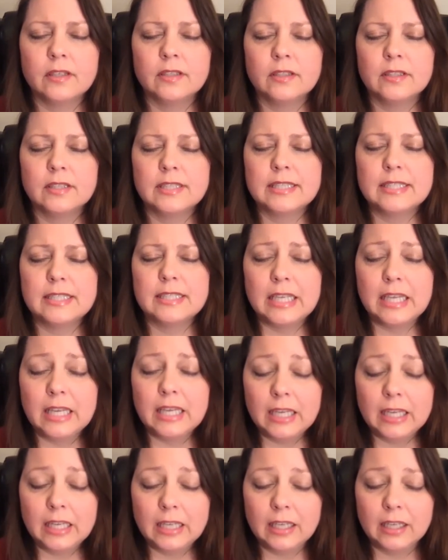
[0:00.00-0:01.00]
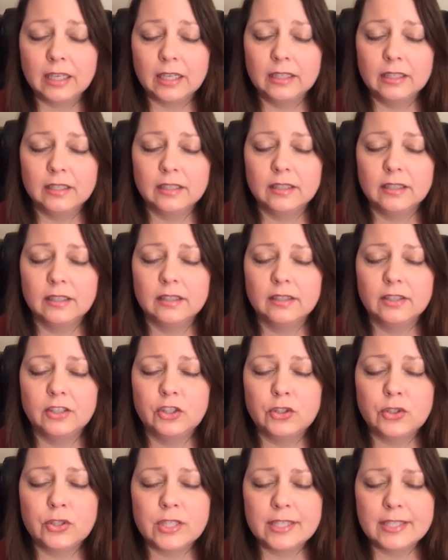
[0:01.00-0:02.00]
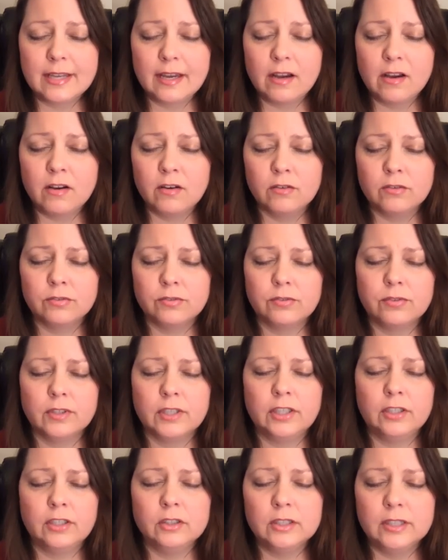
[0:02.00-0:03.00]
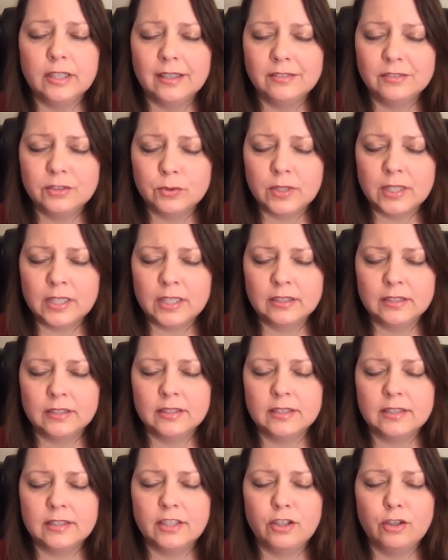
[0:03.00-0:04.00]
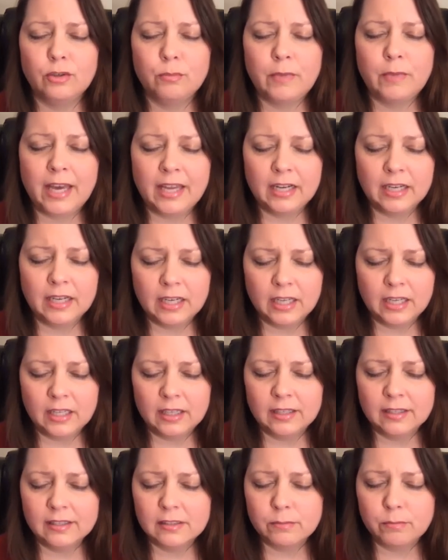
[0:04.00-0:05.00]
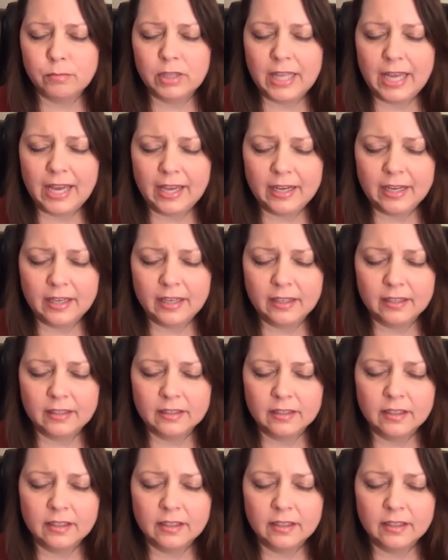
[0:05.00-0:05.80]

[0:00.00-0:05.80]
See yourself, your loved ones, humanity, this planet